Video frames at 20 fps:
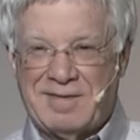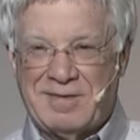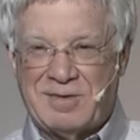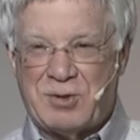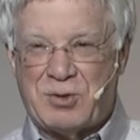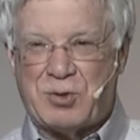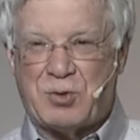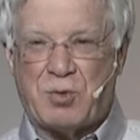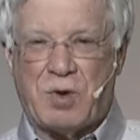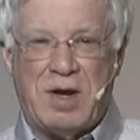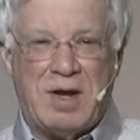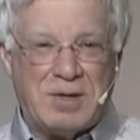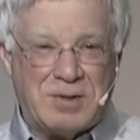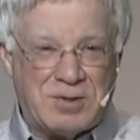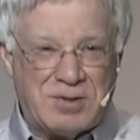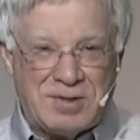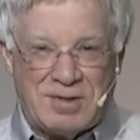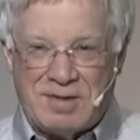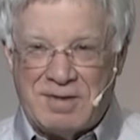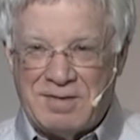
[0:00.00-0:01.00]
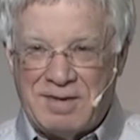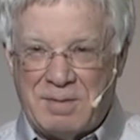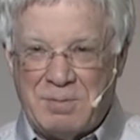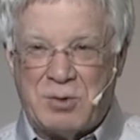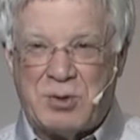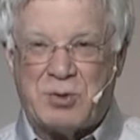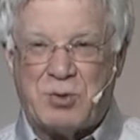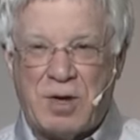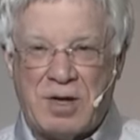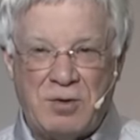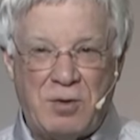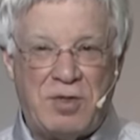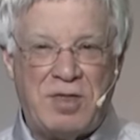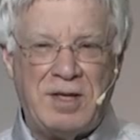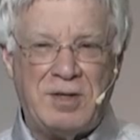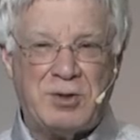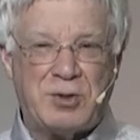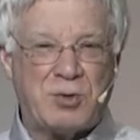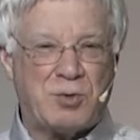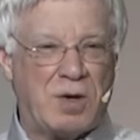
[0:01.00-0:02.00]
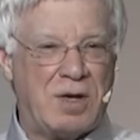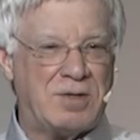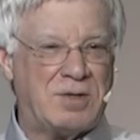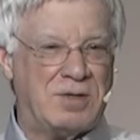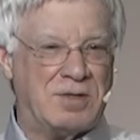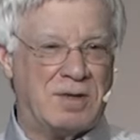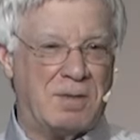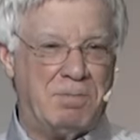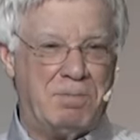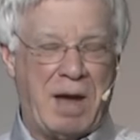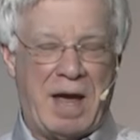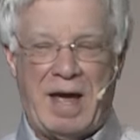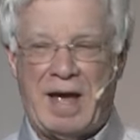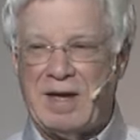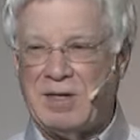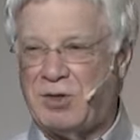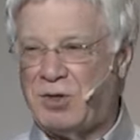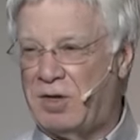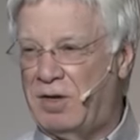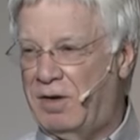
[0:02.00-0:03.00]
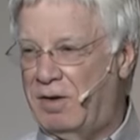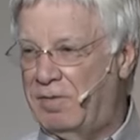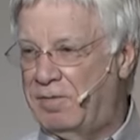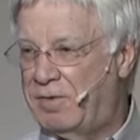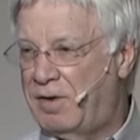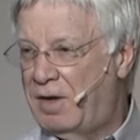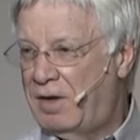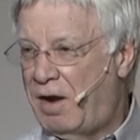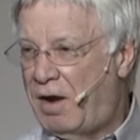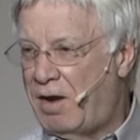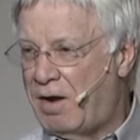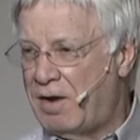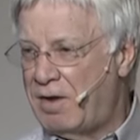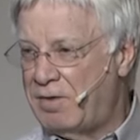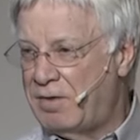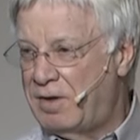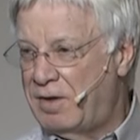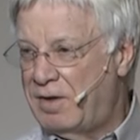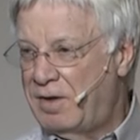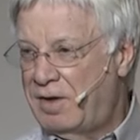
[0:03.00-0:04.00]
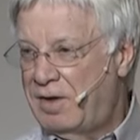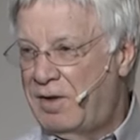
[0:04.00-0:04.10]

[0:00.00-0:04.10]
stressed. I'm stre- you think stress is a badge of hard